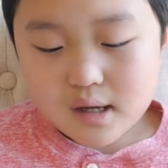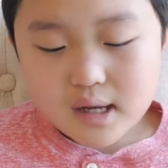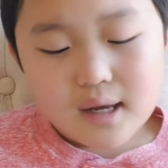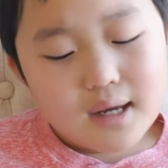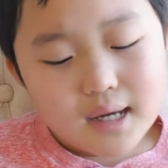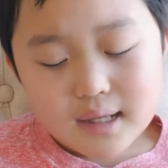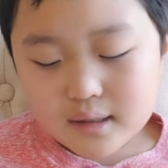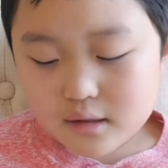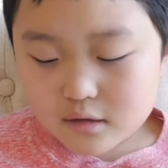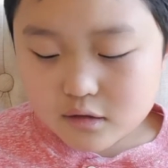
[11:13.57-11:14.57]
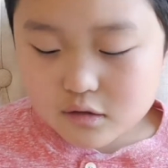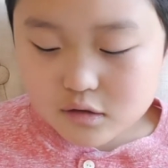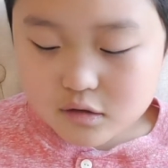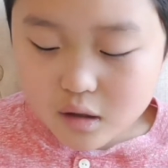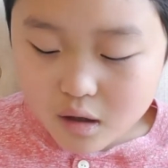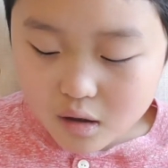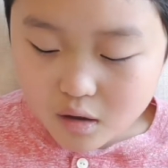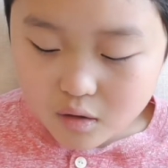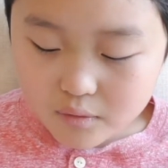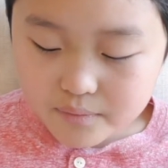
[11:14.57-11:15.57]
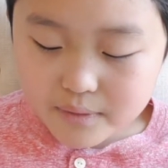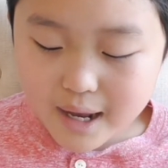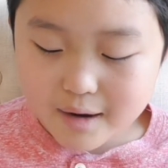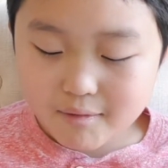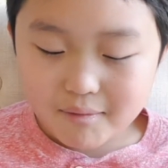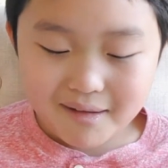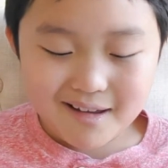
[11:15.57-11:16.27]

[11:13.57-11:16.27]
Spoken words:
And so now,